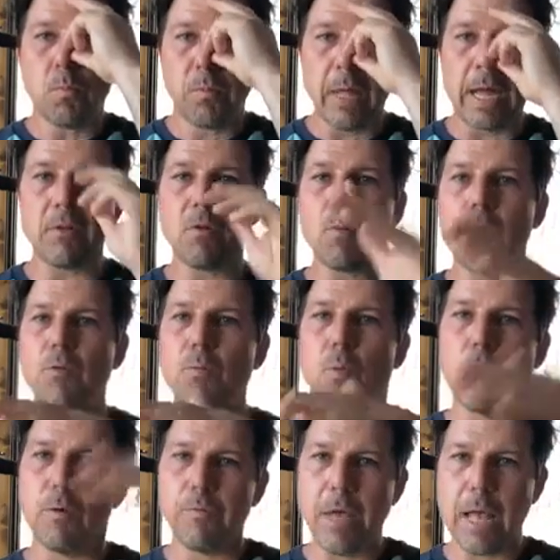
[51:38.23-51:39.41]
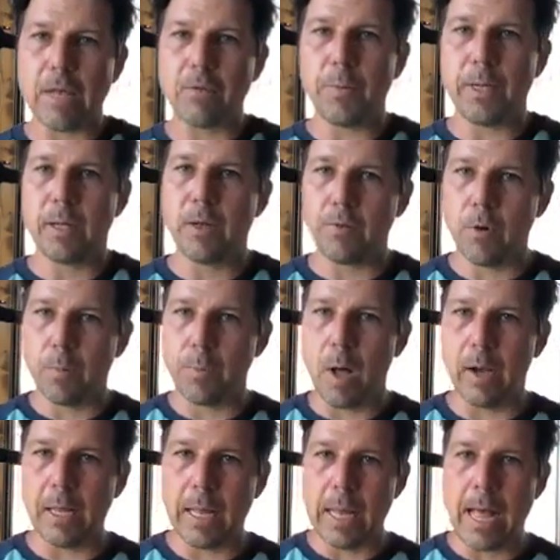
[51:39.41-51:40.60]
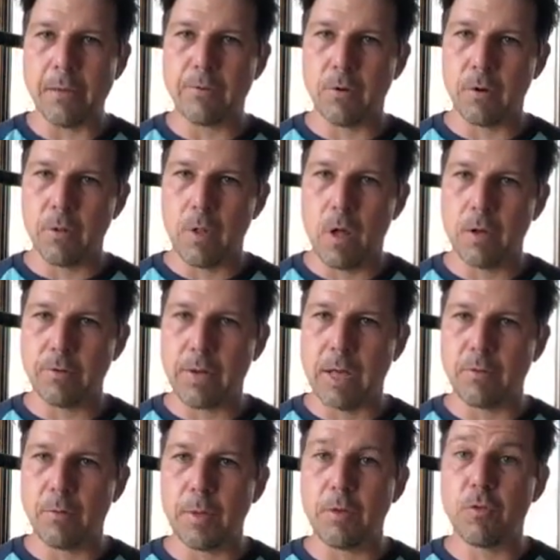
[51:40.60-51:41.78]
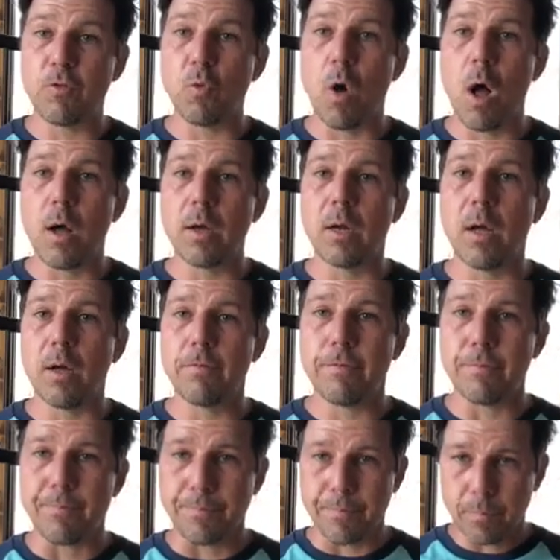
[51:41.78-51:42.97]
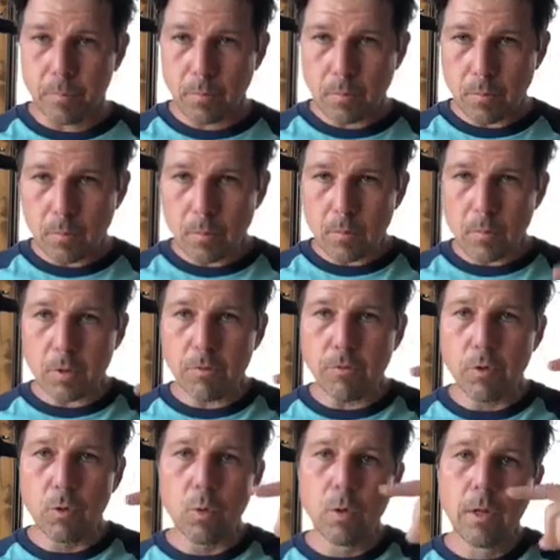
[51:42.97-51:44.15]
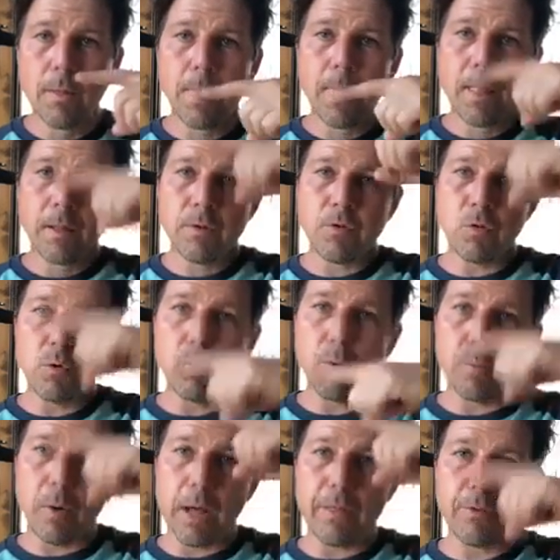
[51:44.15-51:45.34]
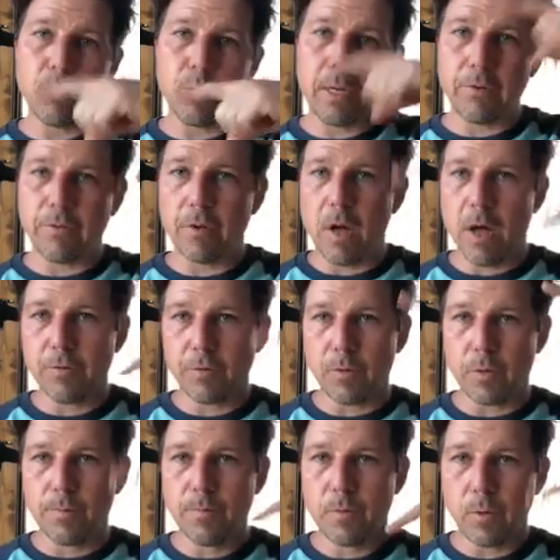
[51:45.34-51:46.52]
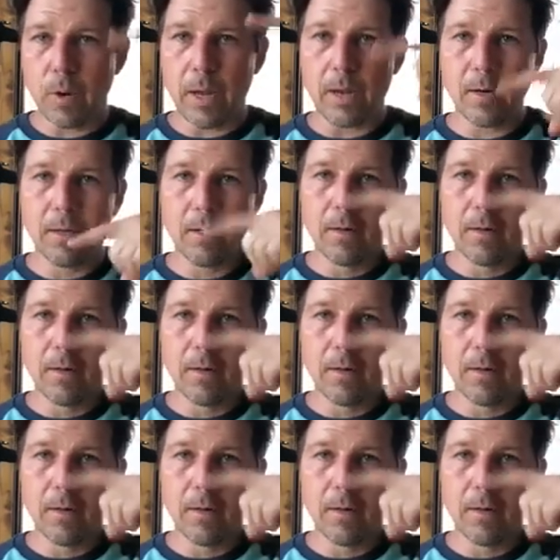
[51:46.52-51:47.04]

that to me is more advanced because our lungs have to be strong enough to do the breath through each nostril, right?